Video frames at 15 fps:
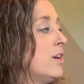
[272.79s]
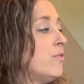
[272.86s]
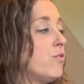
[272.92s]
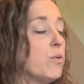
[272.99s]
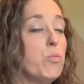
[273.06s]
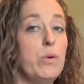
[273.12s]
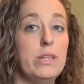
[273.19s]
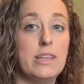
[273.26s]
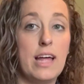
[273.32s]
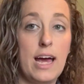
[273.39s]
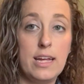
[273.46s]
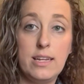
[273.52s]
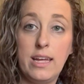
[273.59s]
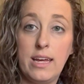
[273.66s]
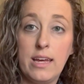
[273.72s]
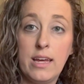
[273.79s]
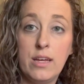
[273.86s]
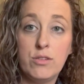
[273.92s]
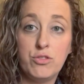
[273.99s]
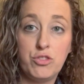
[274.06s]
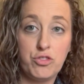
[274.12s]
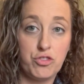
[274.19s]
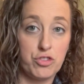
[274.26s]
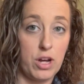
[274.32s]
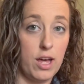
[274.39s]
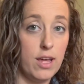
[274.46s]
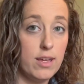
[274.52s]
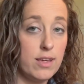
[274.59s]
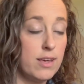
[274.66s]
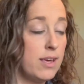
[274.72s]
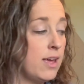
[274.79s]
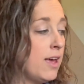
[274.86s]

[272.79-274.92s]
from When Lightning Struck.